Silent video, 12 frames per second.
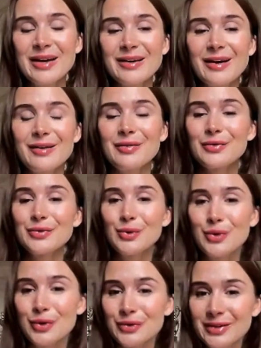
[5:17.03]
kind of
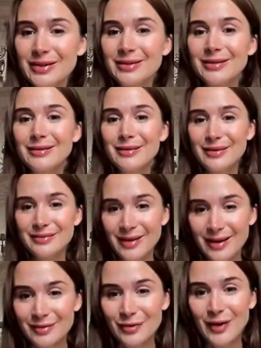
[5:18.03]
do a good deal and,
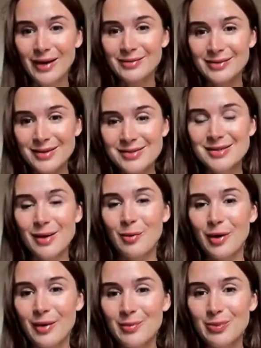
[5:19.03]
and find things that
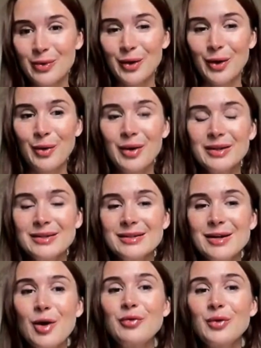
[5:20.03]
were you know
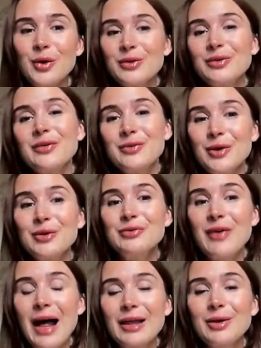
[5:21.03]
of good good
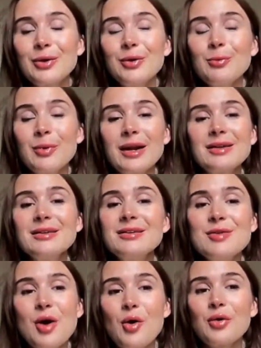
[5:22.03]
value. But I
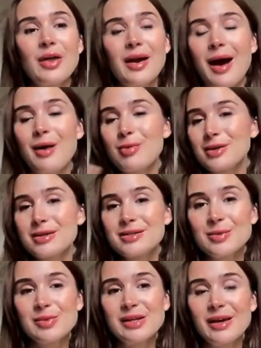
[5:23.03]
didn't know that I wanted
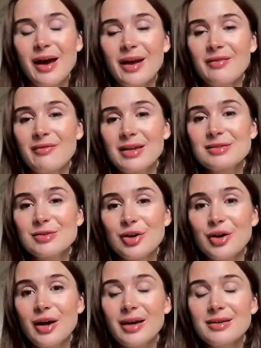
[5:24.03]
to be an
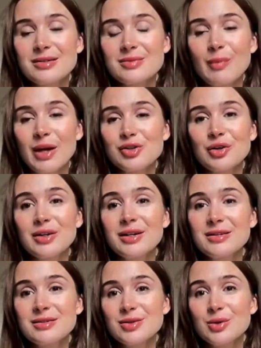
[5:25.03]
investor. And my
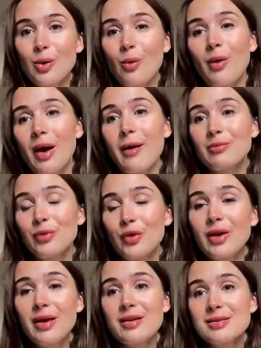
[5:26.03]
journey to where I am
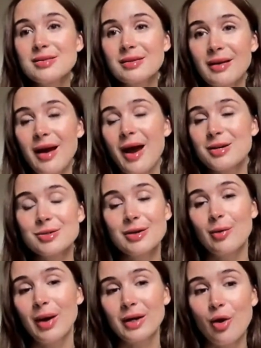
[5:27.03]
today is actually
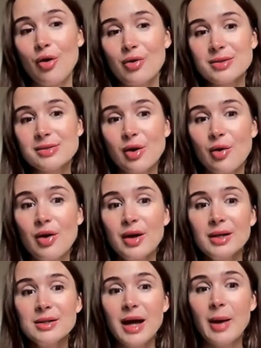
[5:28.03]
quite long. So
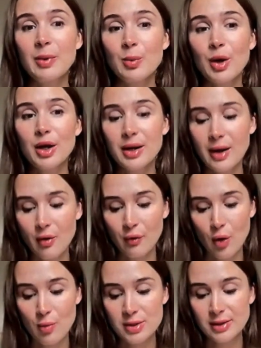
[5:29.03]
I've been working now
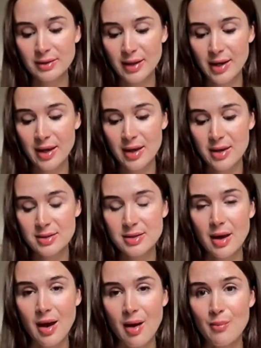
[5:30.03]
for almost a decade.
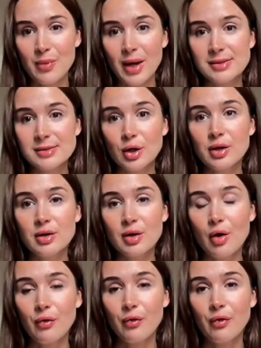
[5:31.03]
Um, I started
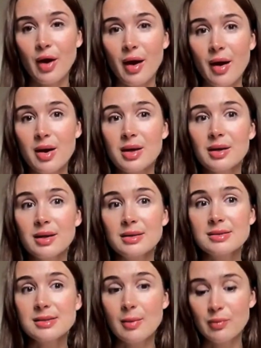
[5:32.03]
off uh,
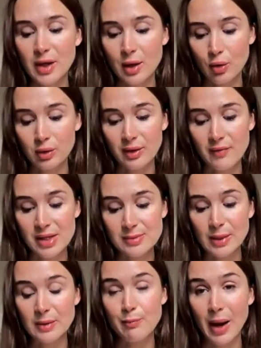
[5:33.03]
in something called
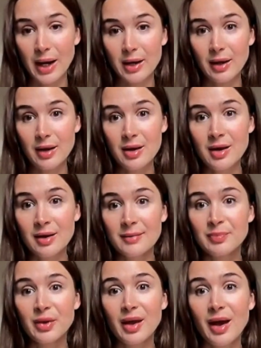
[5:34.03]
investment banking,
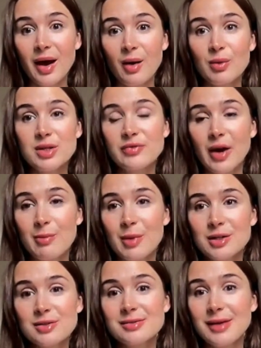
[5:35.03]
uh, which very
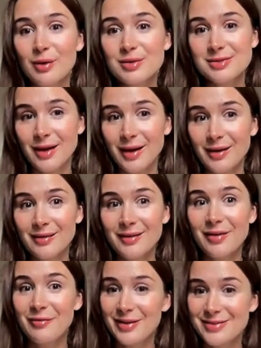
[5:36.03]
much sounds like
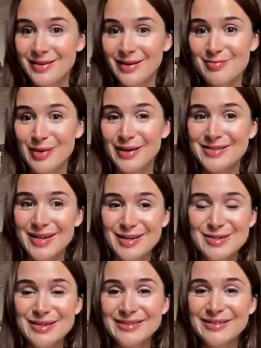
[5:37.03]
investing, but it's
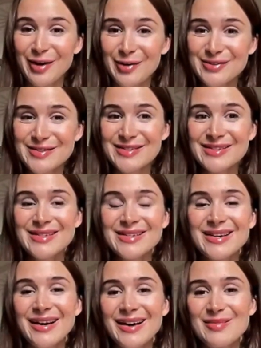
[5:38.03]
actually not.
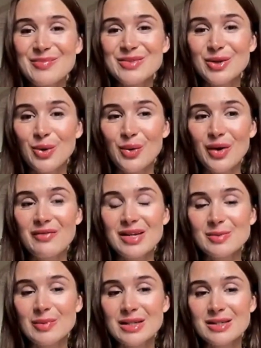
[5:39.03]
Um, so
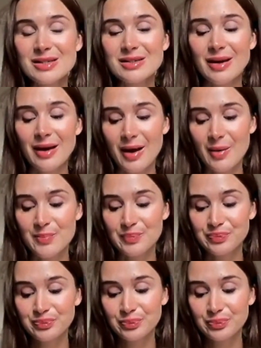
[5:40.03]
investment um,